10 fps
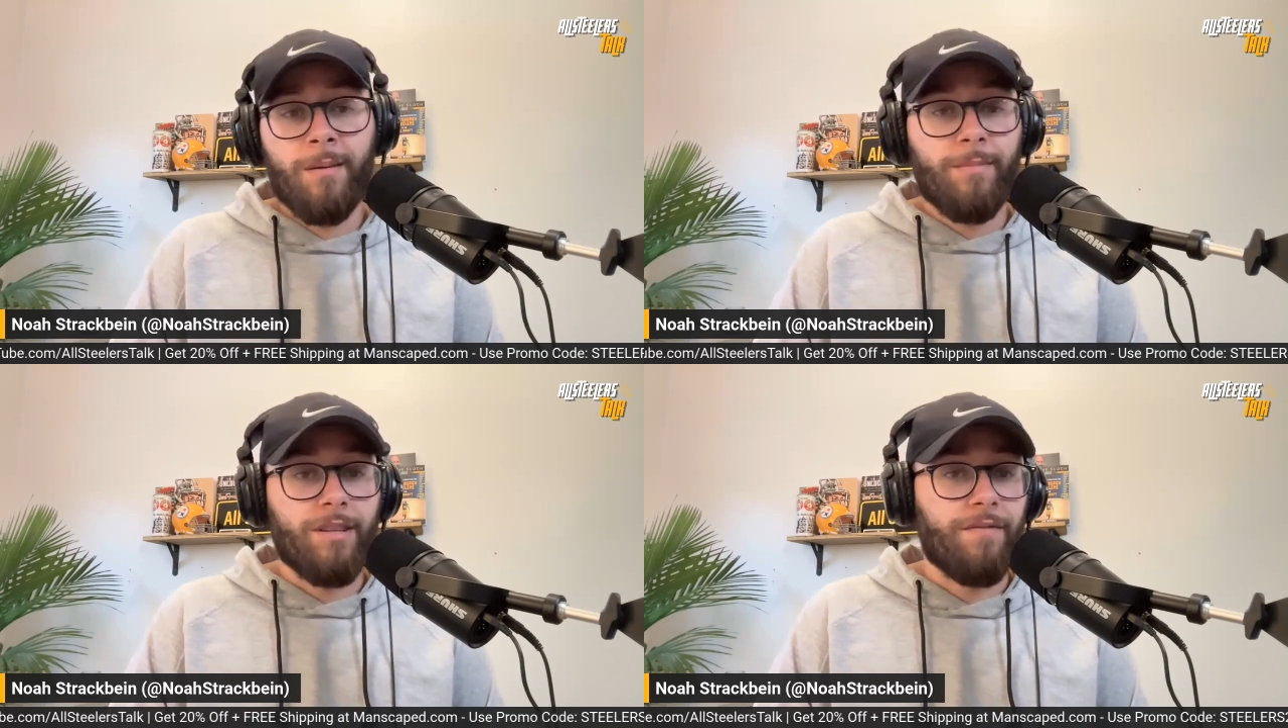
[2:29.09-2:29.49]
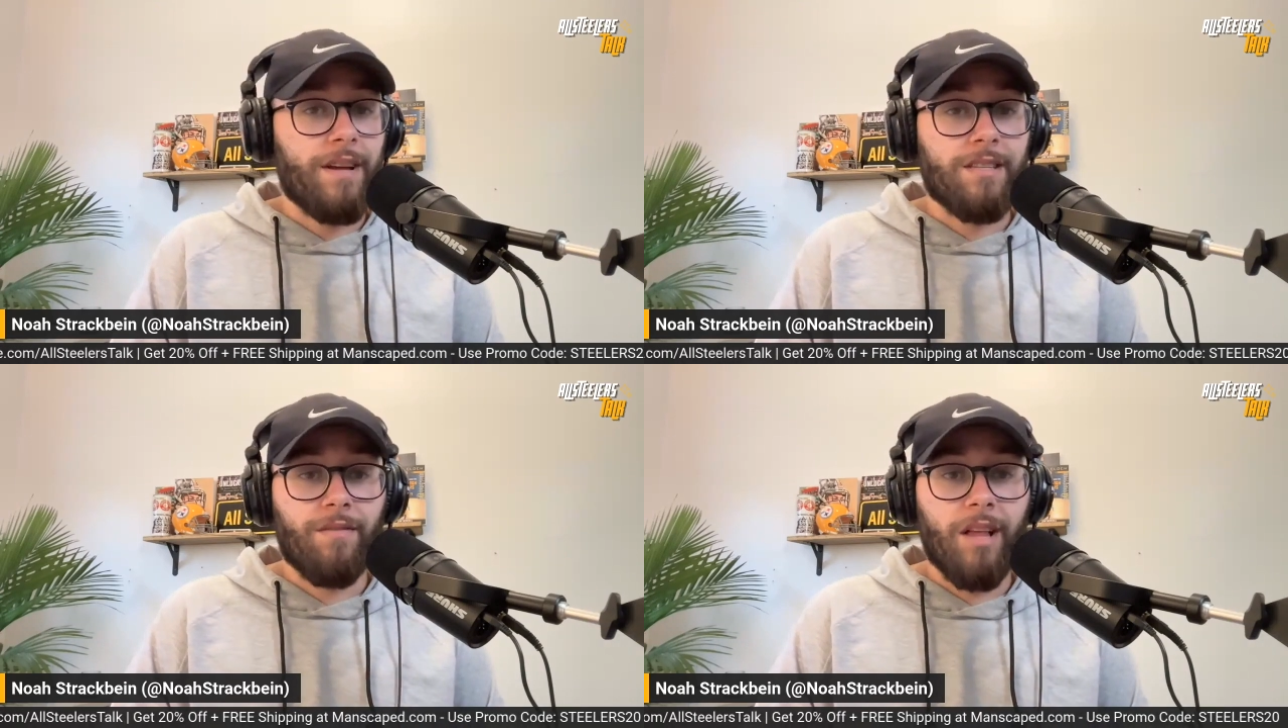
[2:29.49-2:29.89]
but
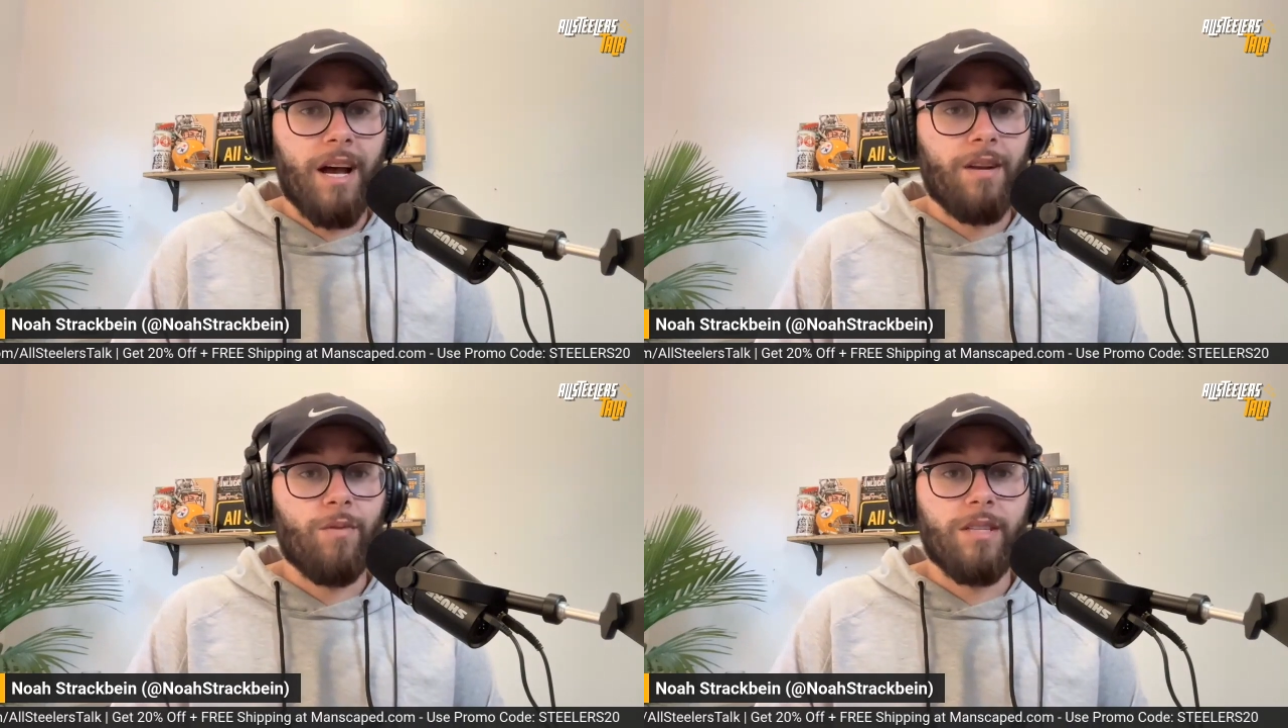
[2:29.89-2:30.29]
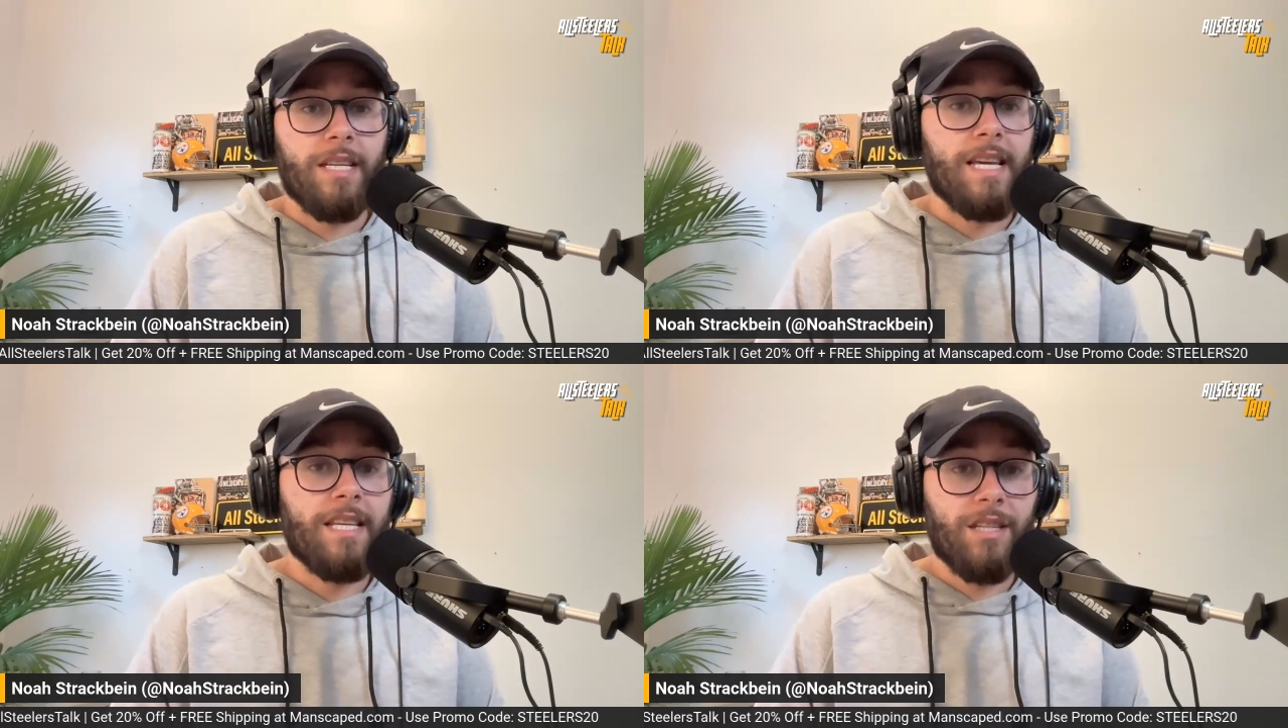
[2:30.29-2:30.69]
defensive line was an
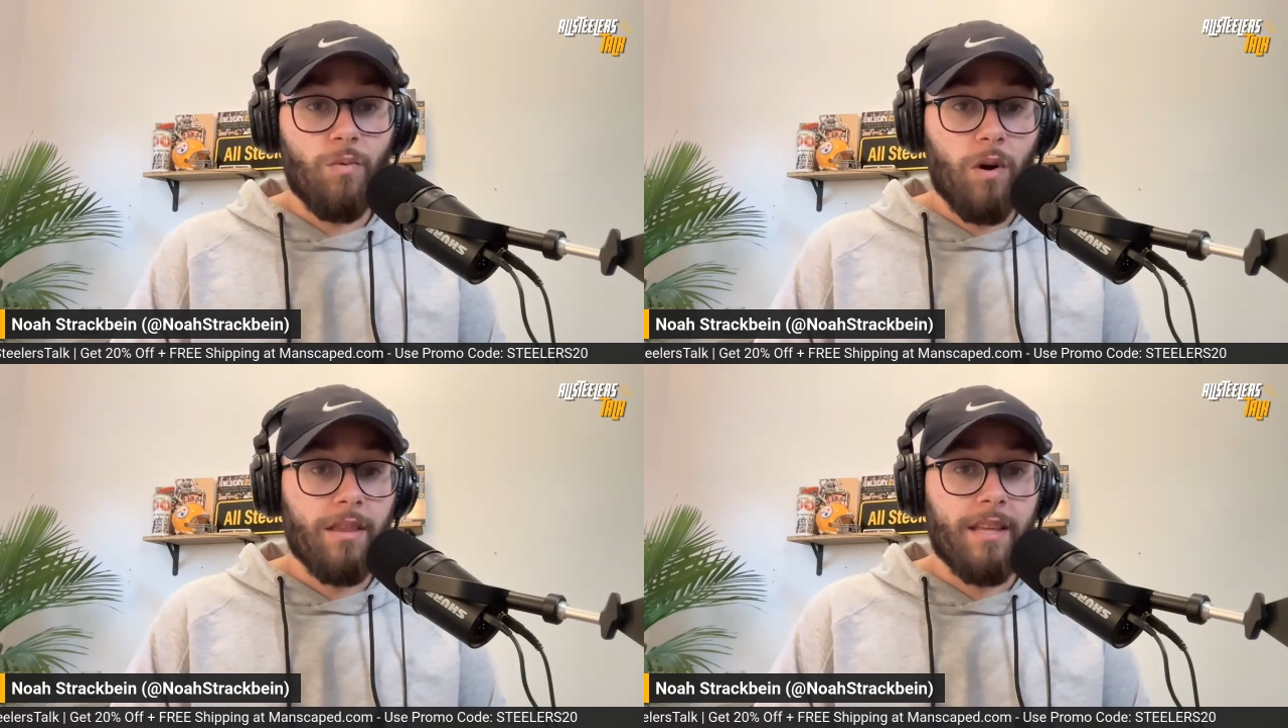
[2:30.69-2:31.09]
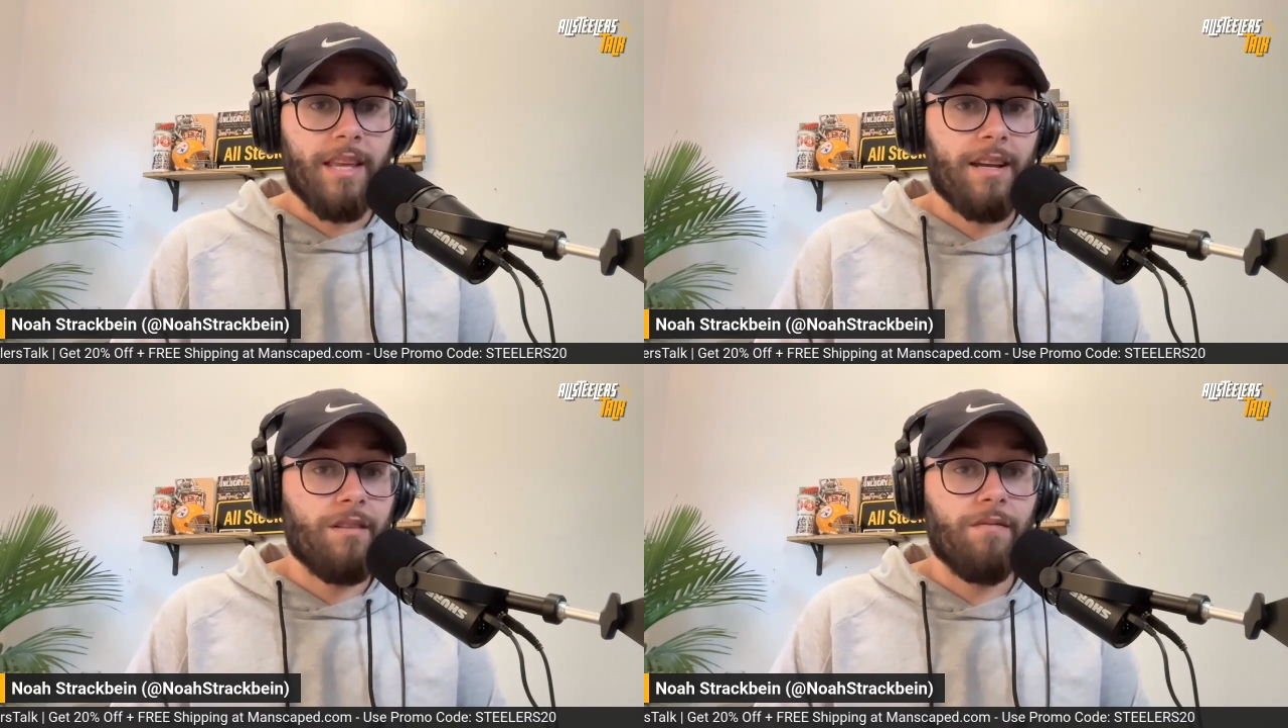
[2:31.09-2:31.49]
easy one that
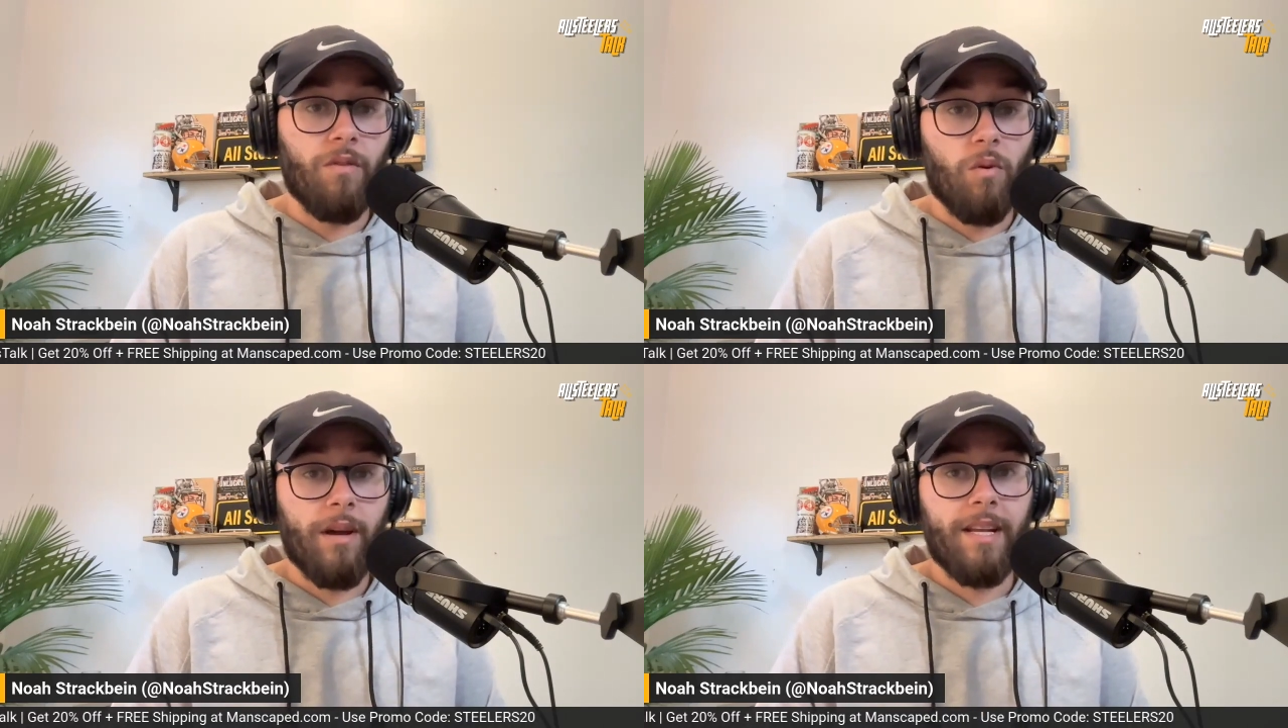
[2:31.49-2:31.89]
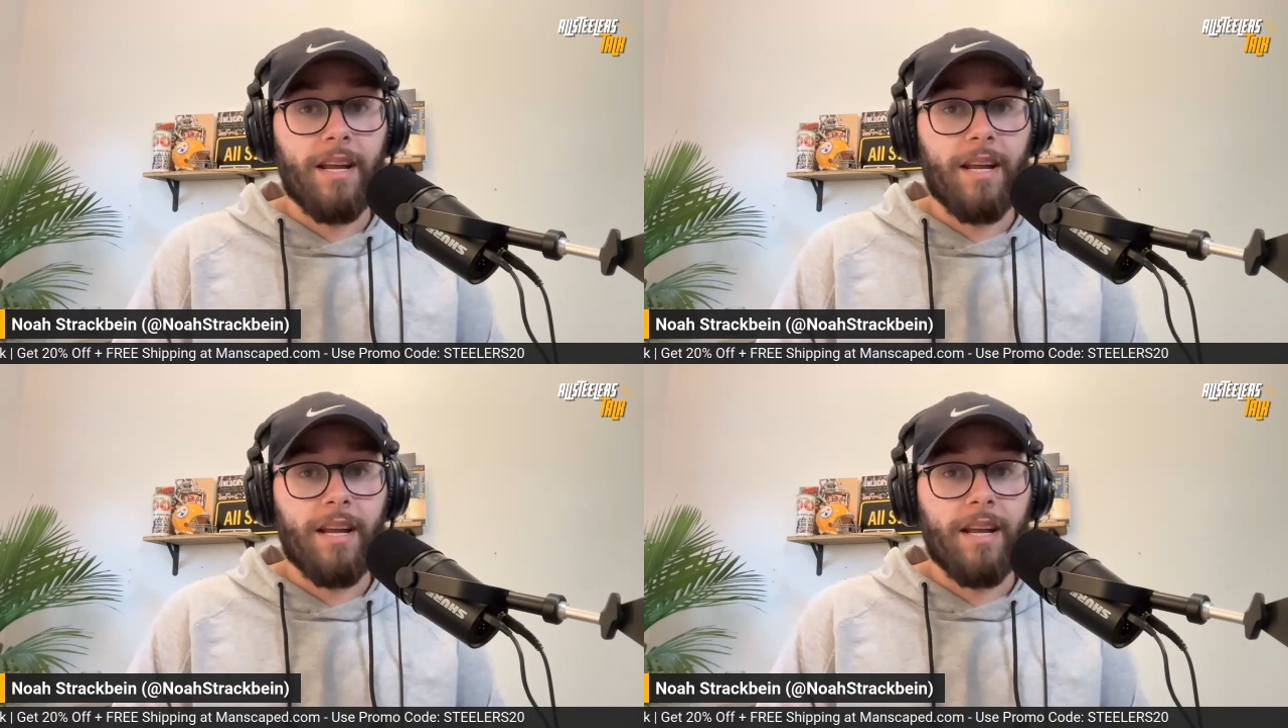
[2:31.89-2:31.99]
they could avoid.